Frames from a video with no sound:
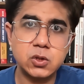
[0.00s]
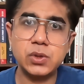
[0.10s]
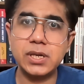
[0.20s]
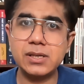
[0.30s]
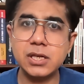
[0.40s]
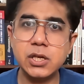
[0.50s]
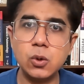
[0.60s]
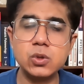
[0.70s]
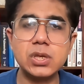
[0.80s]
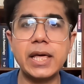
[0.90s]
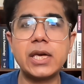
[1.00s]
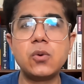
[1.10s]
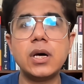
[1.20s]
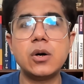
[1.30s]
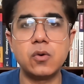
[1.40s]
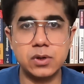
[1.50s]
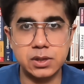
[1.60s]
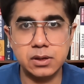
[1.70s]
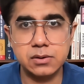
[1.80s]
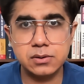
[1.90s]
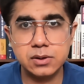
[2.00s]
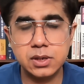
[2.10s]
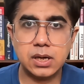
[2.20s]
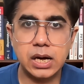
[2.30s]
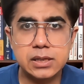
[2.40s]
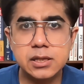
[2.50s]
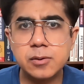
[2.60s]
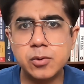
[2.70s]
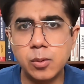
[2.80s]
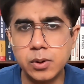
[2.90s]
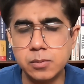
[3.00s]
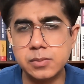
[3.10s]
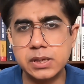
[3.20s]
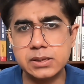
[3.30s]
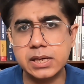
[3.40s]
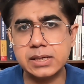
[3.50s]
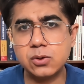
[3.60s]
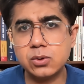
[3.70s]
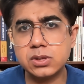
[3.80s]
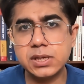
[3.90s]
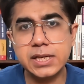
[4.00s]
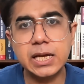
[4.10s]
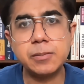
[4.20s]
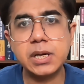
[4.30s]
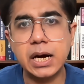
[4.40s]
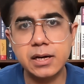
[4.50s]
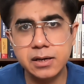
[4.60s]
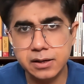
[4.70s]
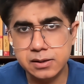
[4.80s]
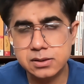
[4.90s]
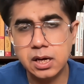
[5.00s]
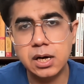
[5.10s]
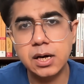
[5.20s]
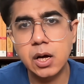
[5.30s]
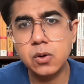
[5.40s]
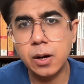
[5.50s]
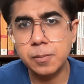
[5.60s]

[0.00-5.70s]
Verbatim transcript: So there is a huge lacuna over there. Other problem is that those D M candidates are now